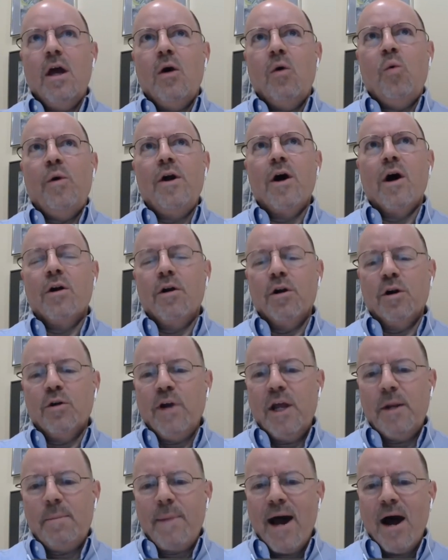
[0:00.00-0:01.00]
We are a
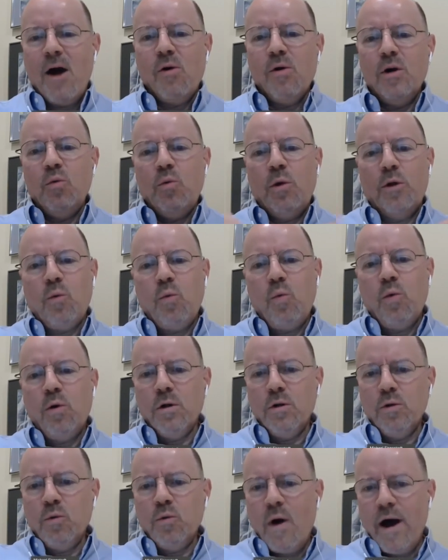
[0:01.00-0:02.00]
great power with
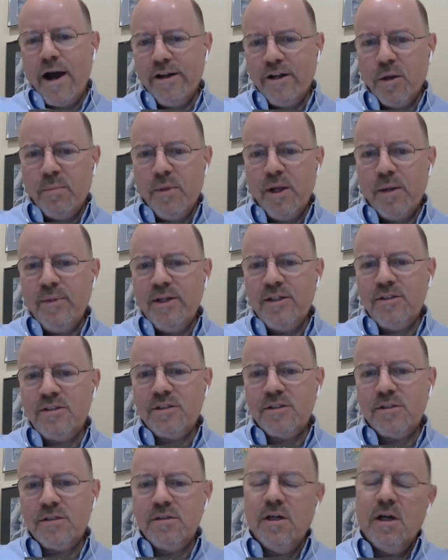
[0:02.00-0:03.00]
worldwide
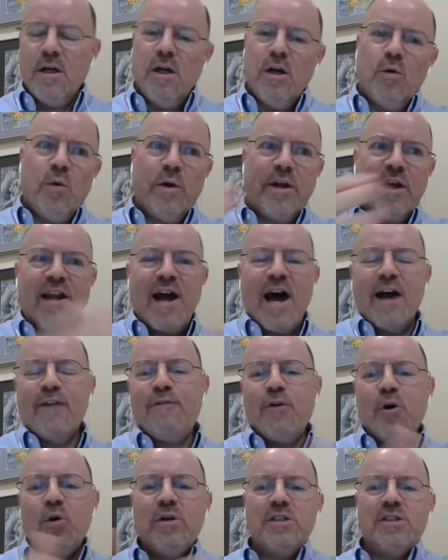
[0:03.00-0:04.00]
commitments. We cannot
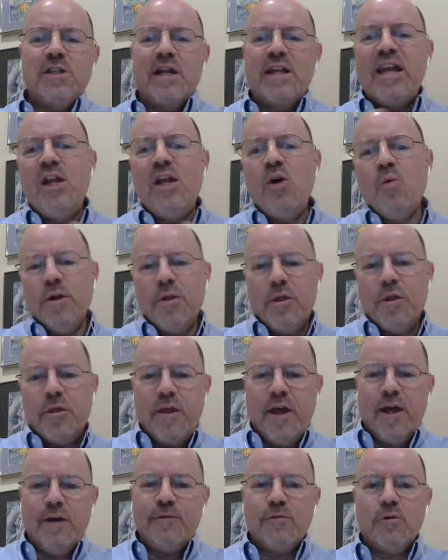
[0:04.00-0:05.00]
focus on any one
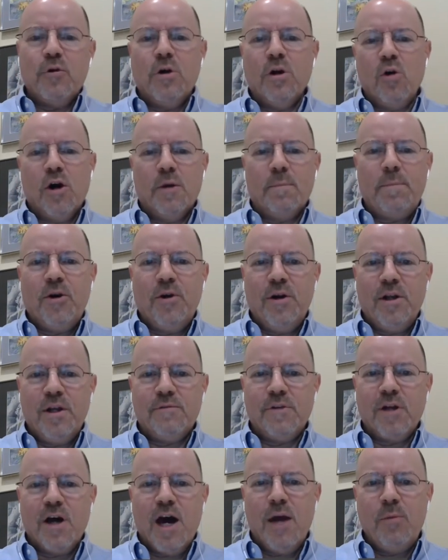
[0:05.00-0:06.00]
thing for a long period
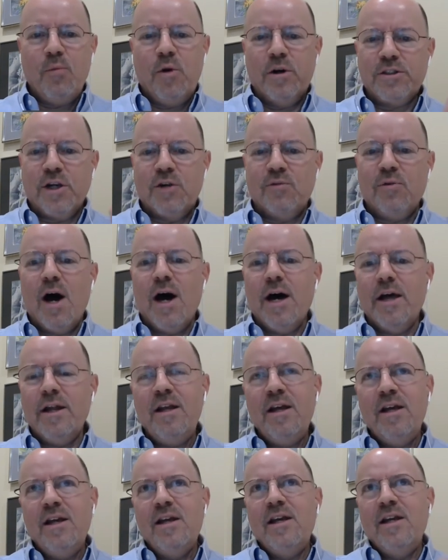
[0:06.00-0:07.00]
of time, whereas
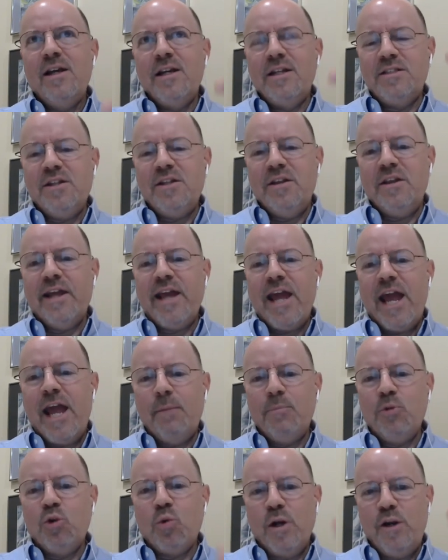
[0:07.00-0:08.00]
Iran is in the
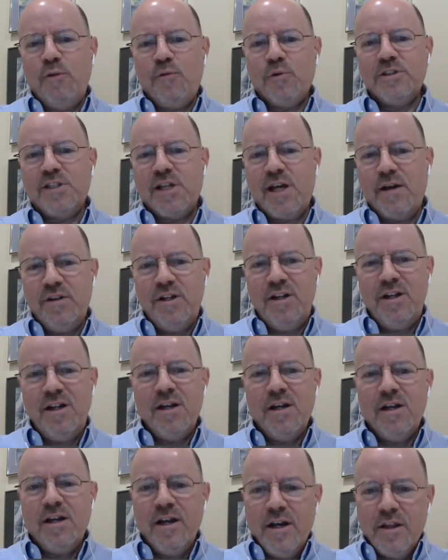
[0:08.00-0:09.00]
game 24/7.
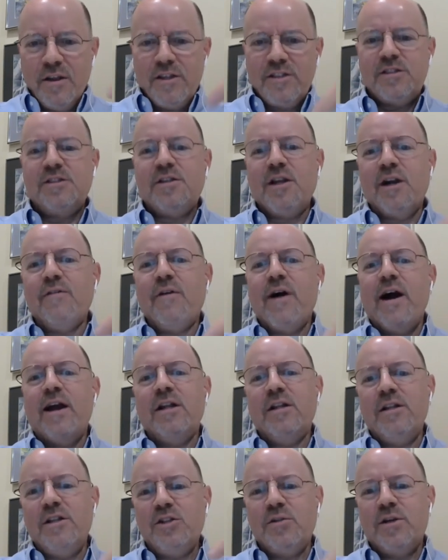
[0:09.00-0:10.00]
This is their
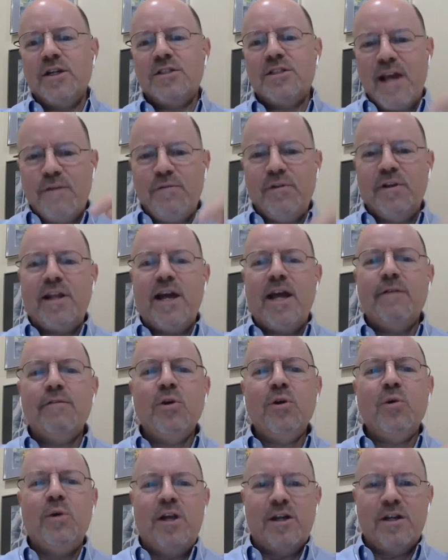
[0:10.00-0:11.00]
vital interest every day of
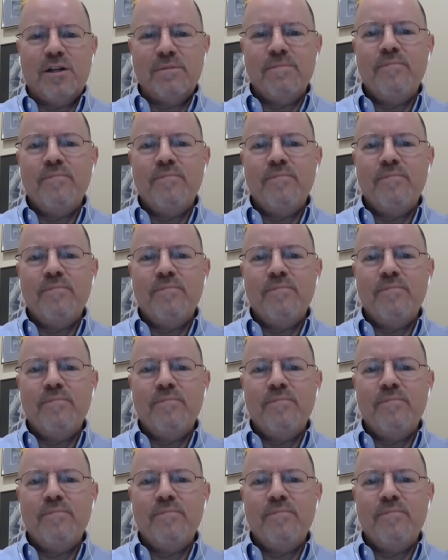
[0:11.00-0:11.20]
the week.